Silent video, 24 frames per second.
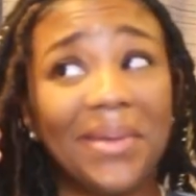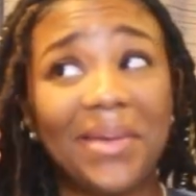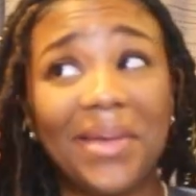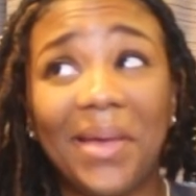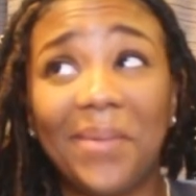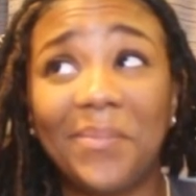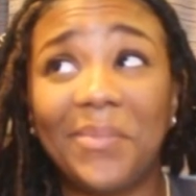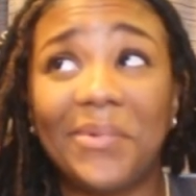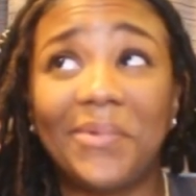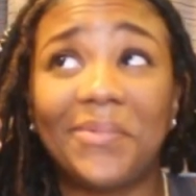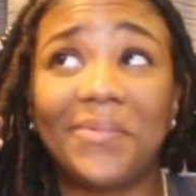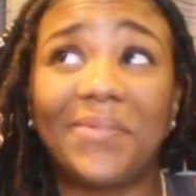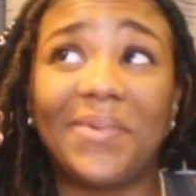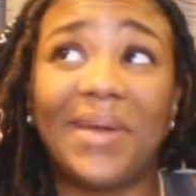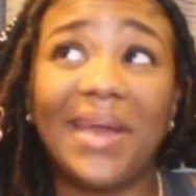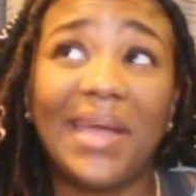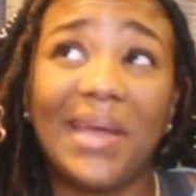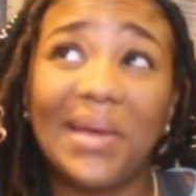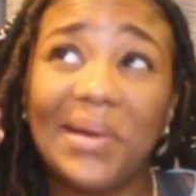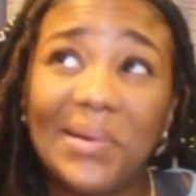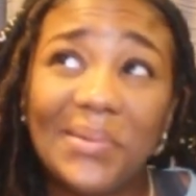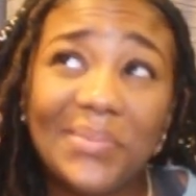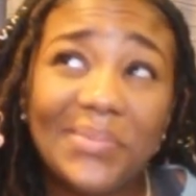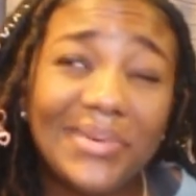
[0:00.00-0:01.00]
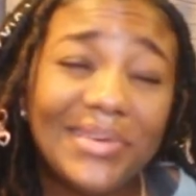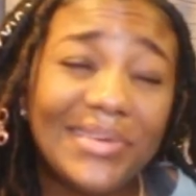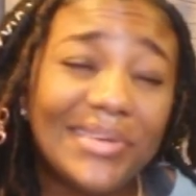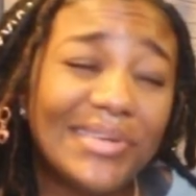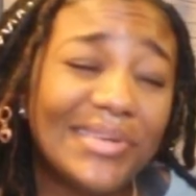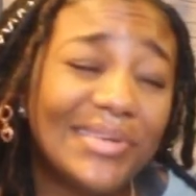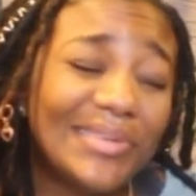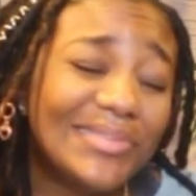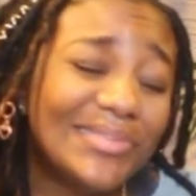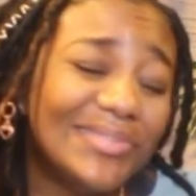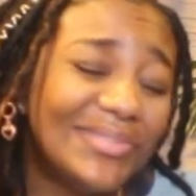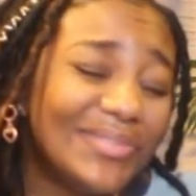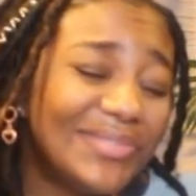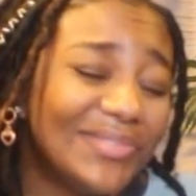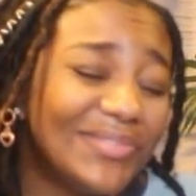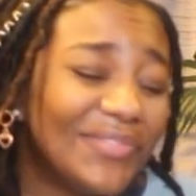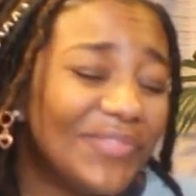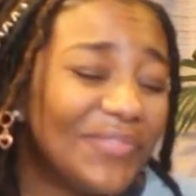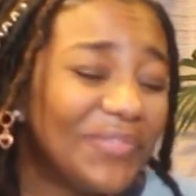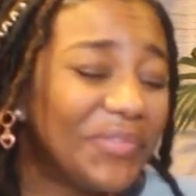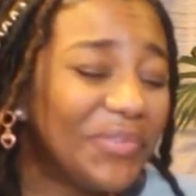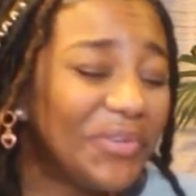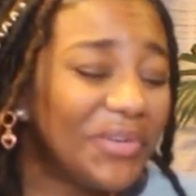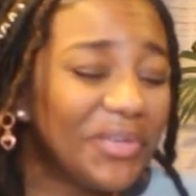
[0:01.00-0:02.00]
I'm around
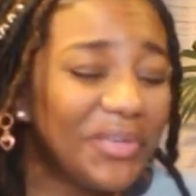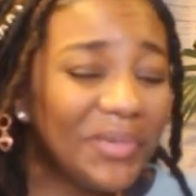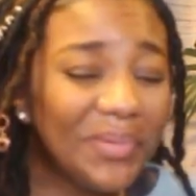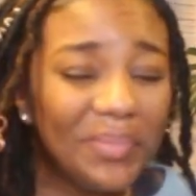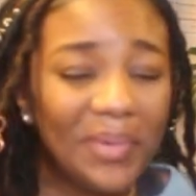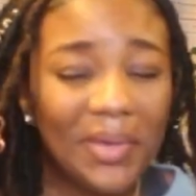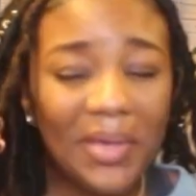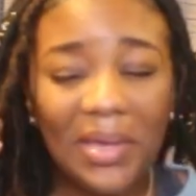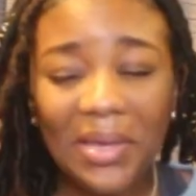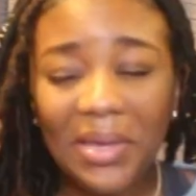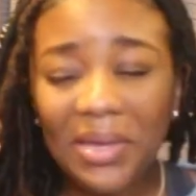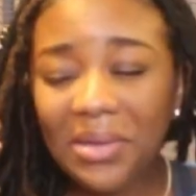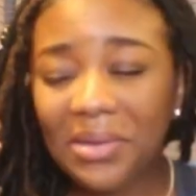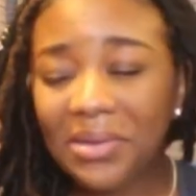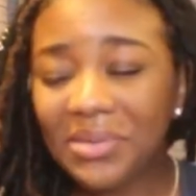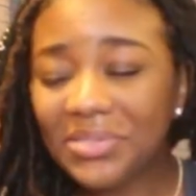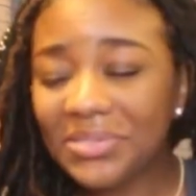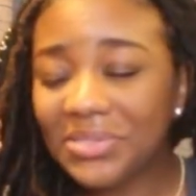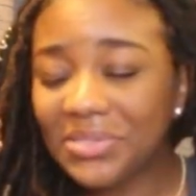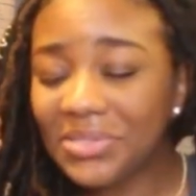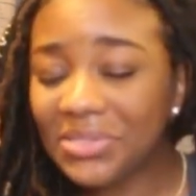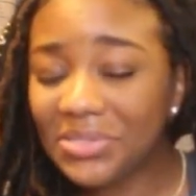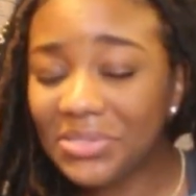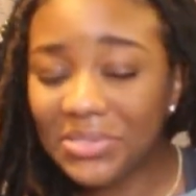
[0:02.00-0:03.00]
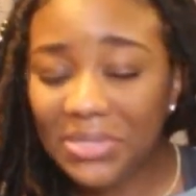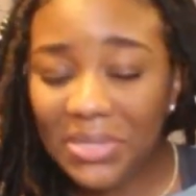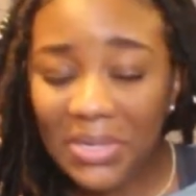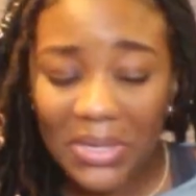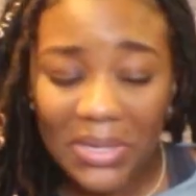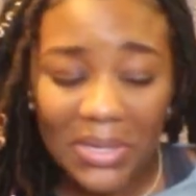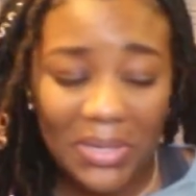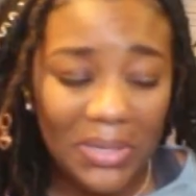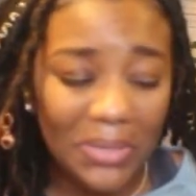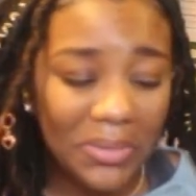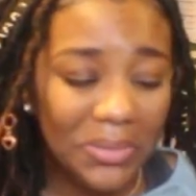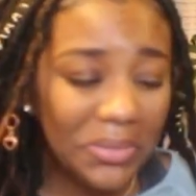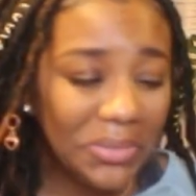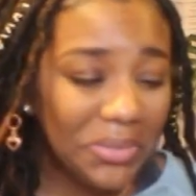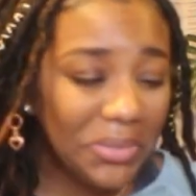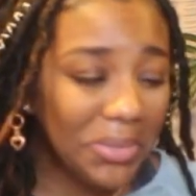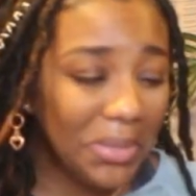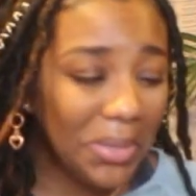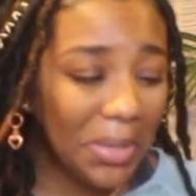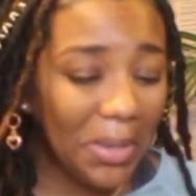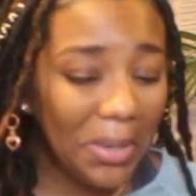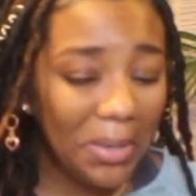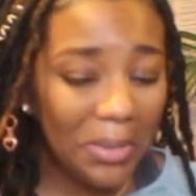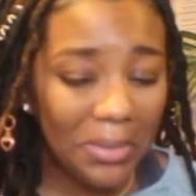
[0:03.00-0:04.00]
140 pounds or so,
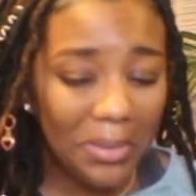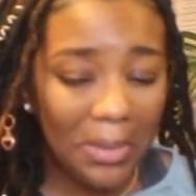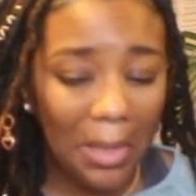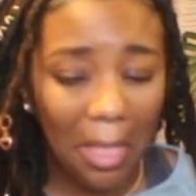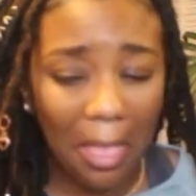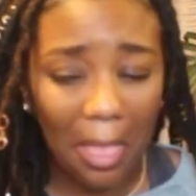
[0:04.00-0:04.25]
you know.